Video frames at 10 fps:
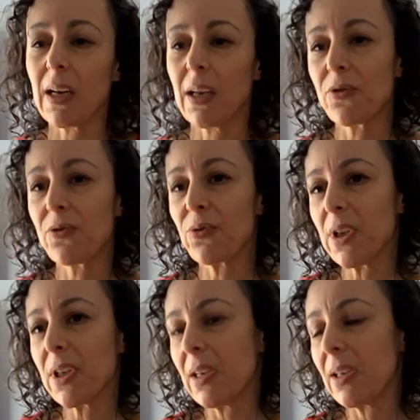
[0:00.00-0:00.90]
kind of
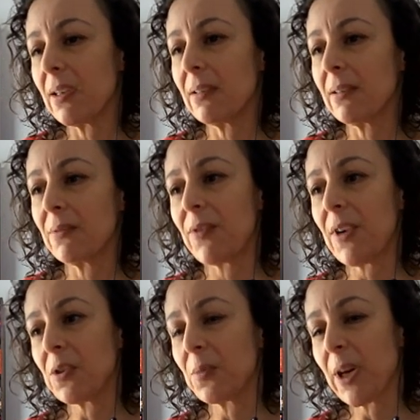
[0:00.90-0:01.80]
reading
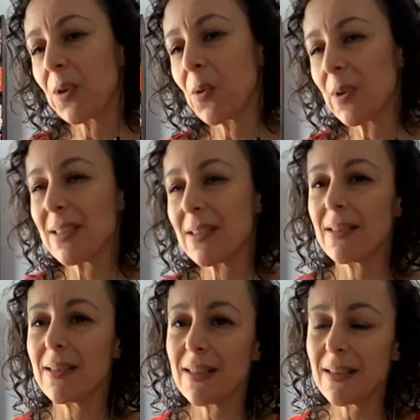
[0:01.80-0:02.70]
followed by
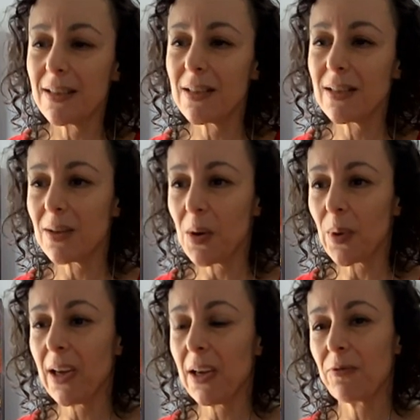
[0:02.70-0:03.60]
quizzes is
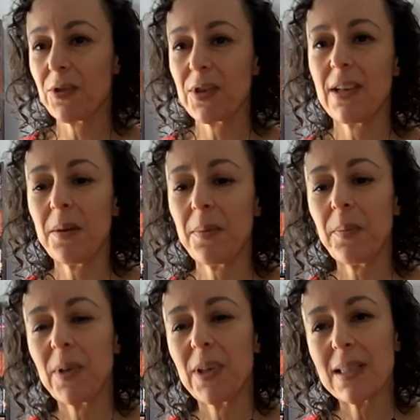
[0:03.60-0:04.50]
okay for
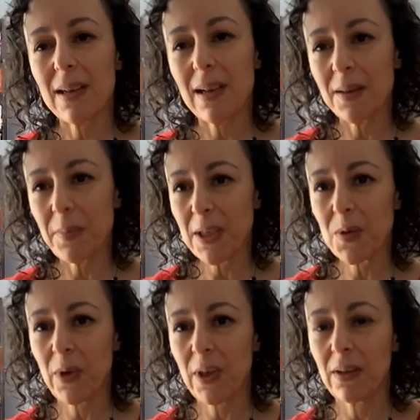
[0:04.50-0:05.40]
some, but it's not the
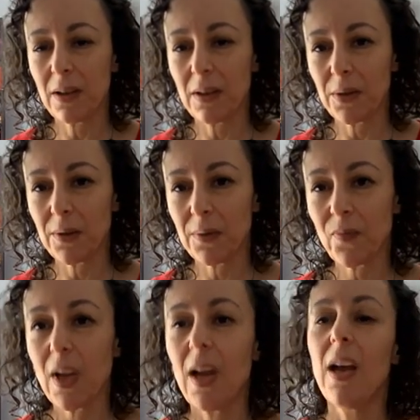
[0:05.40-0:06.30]
best way that they learn.
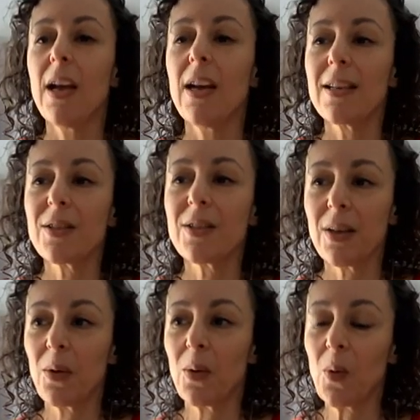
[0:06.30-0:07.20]

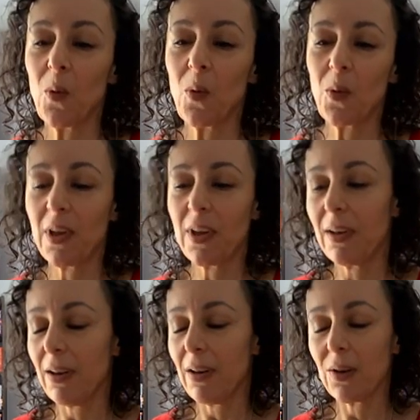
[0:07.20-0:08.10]
So
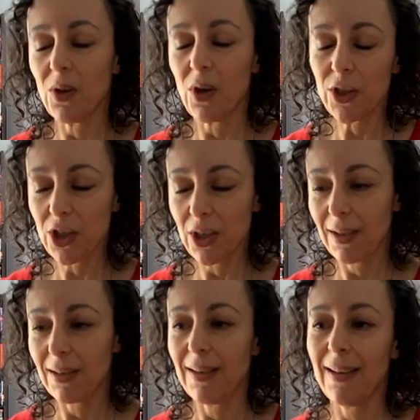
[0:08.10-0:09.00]
we are
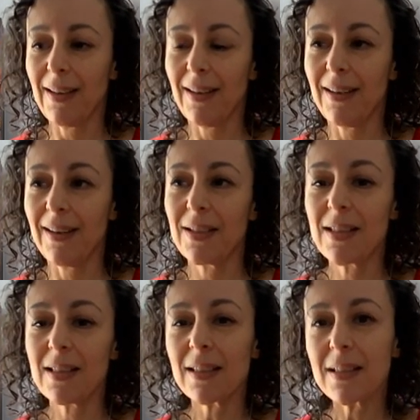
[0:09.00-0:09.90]
launching a
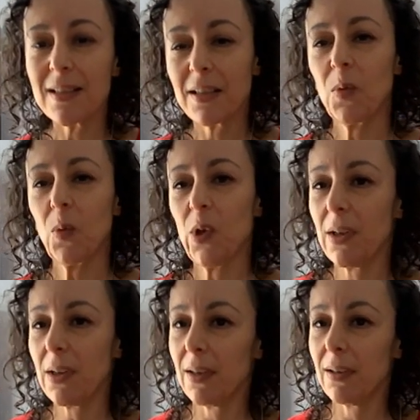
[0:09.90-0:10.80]

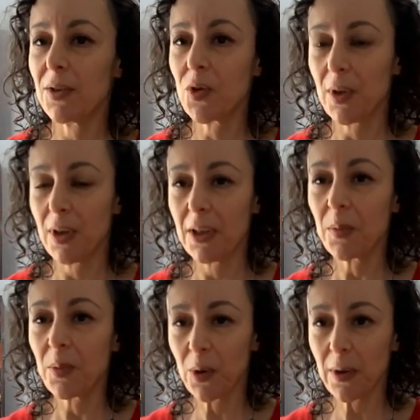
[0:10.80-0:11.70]
16-week
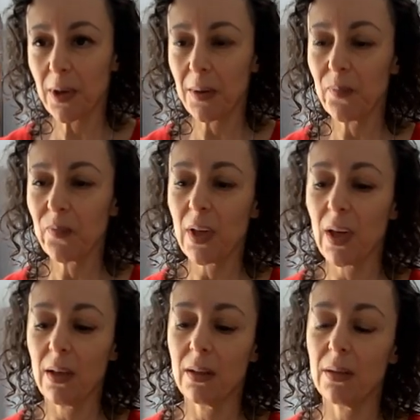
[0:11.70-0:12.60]
training program
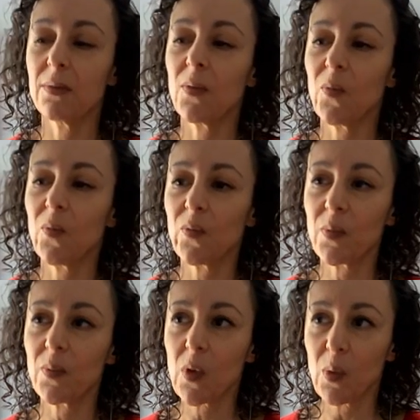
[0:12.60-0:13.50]

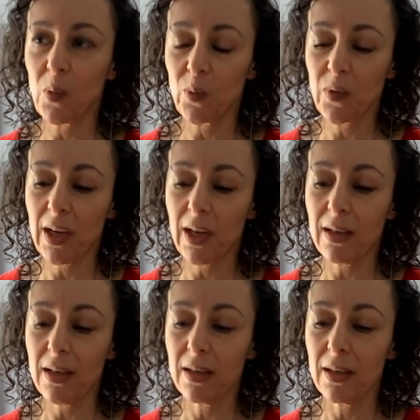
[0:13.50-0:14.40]

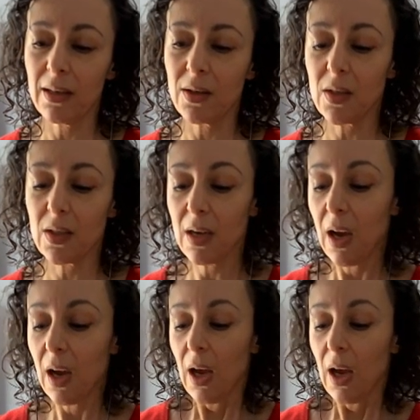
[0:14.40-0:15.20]
that is